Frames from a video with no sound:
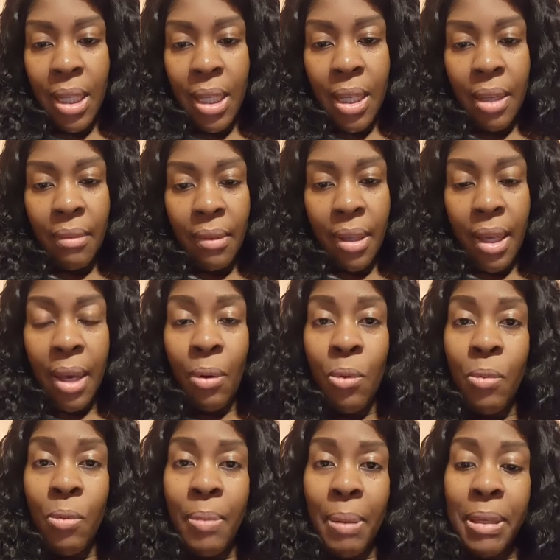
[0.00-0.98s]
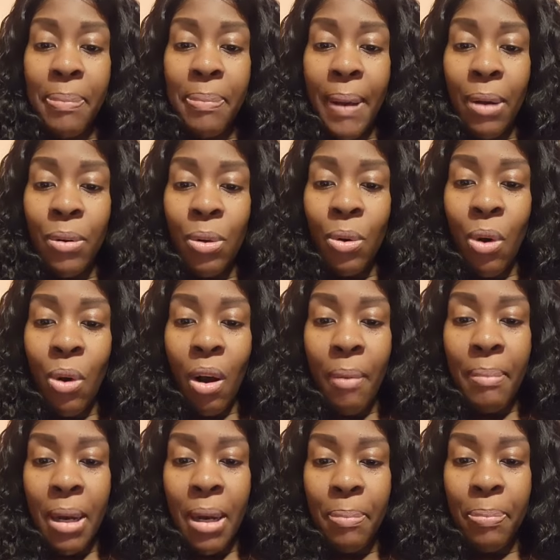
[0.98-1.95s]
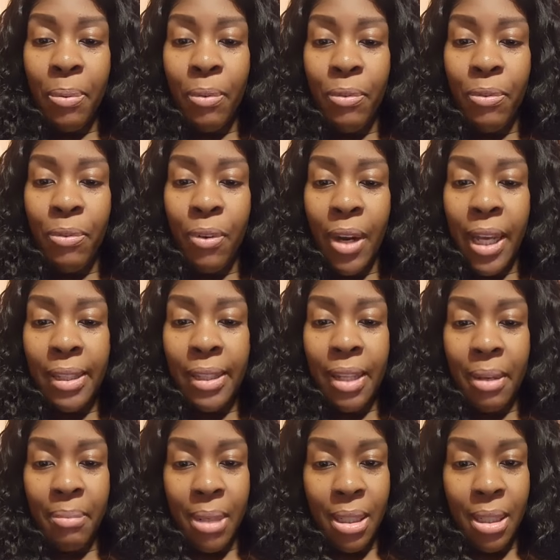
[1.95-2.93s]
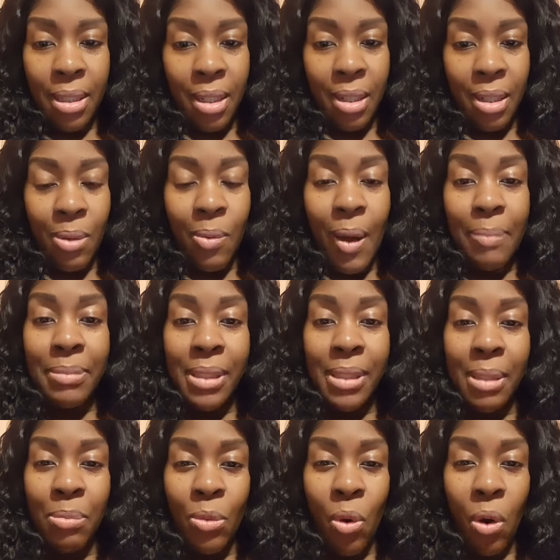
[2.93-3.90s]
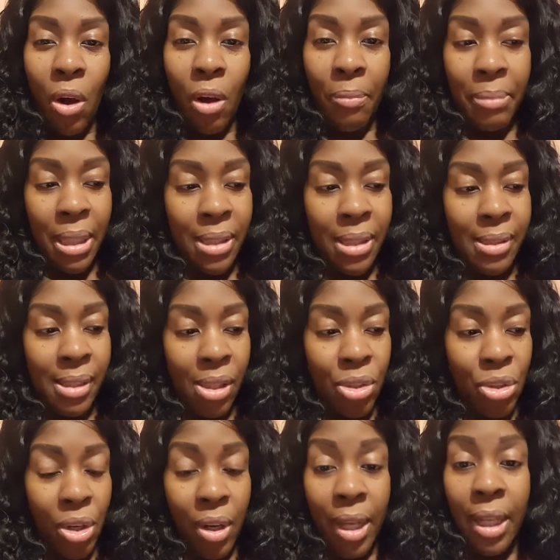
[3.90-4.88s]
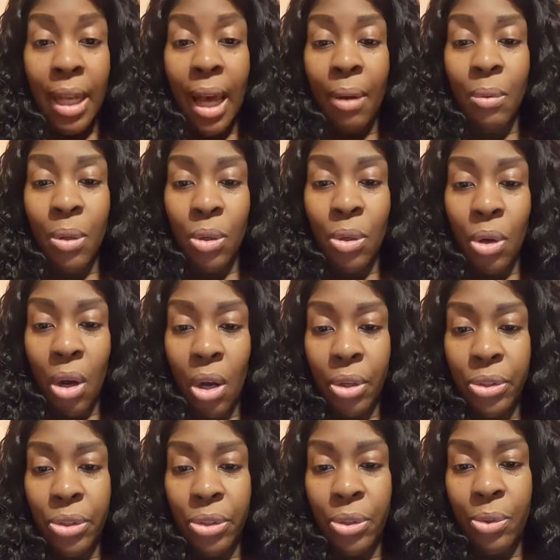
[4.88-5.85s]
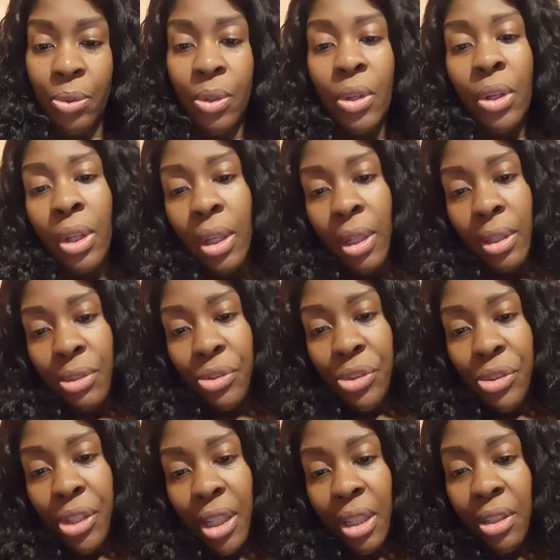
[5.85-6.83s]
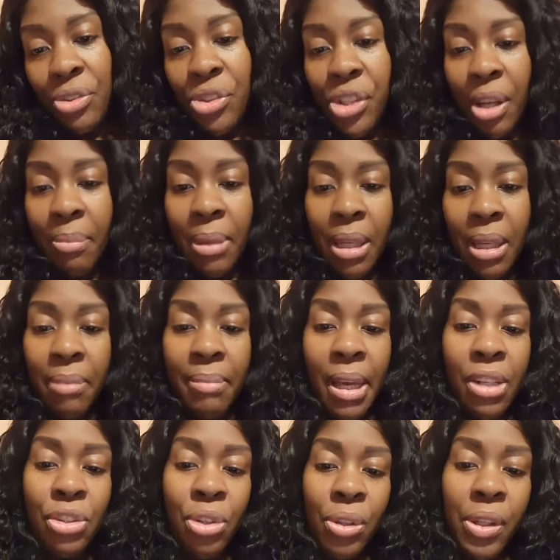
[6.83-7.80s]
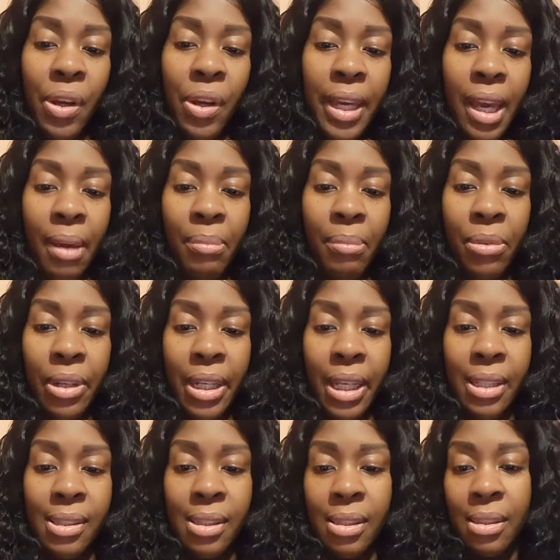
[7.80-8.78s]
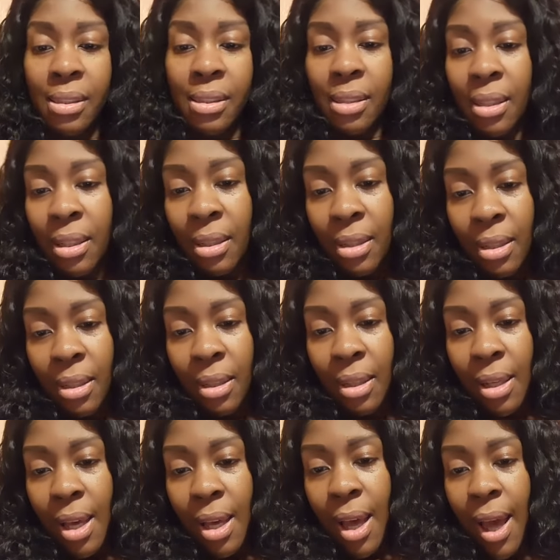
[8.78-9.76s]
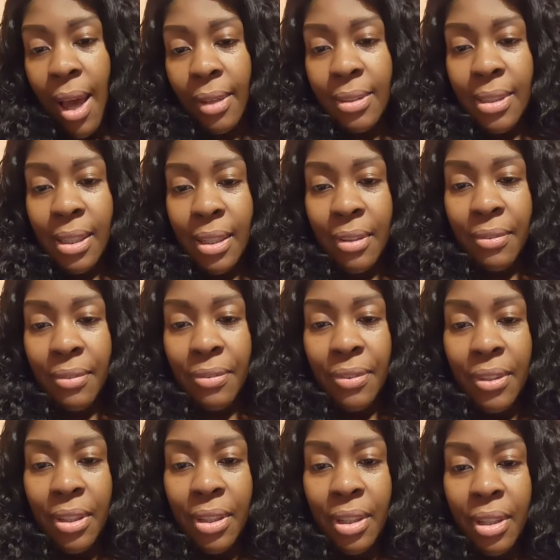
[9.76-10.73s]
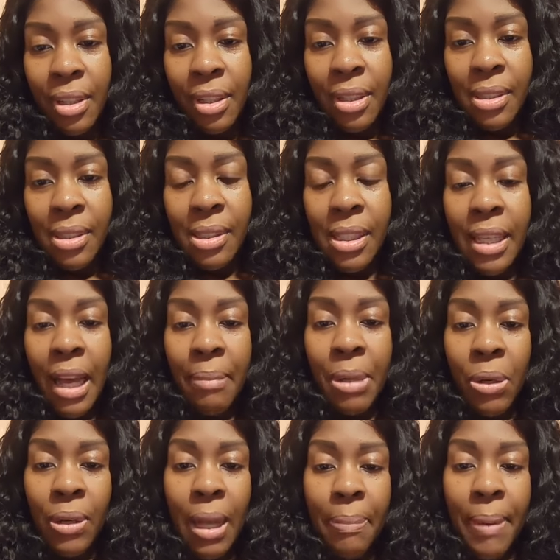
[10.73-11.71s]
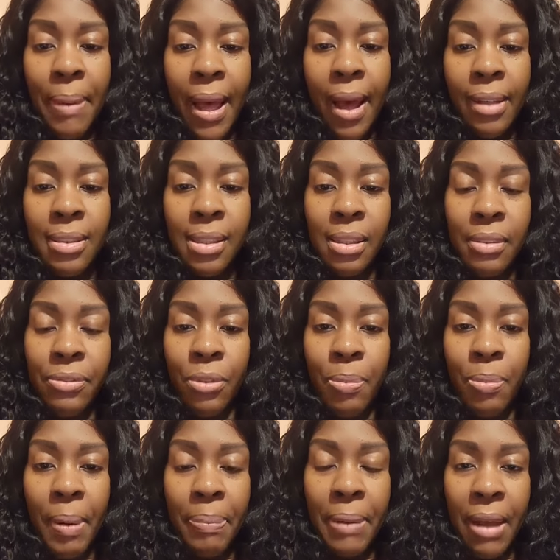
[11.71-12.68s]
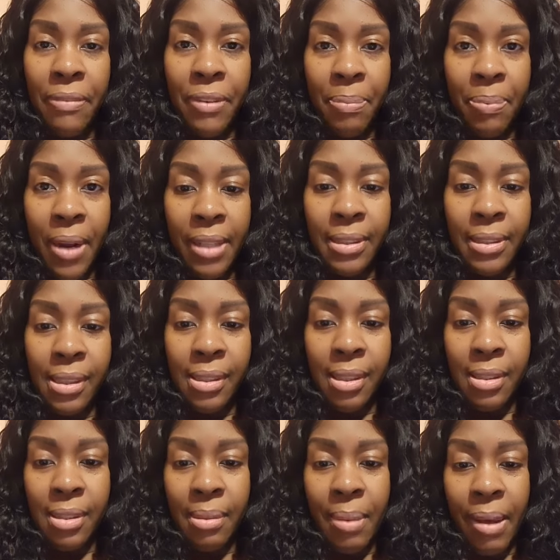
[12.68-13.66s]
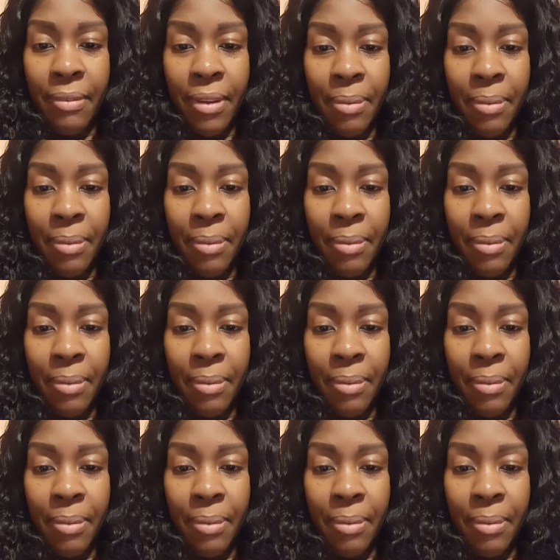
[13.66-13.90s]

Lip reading: Et ou même qui pa konn comment pour voye demande lan, ou ap di m call me teacher and I will call you. Jean Jimmy, make sure your camera is active. Si caméra la pa active, ou pa ka fè practice ensemble avec.